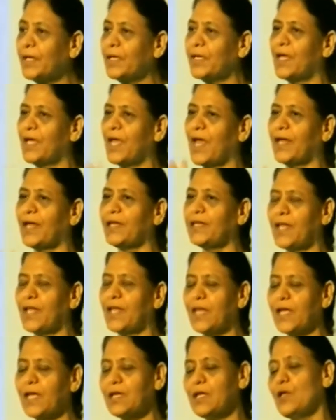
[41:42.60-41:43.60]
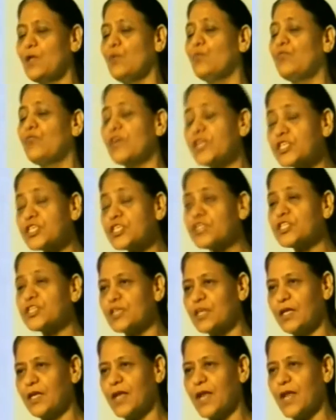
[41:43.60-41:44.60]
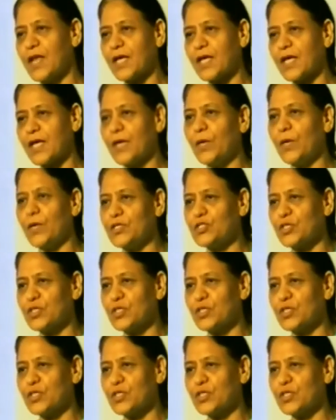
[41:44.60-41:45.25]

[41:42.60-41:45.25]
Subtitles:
and then which language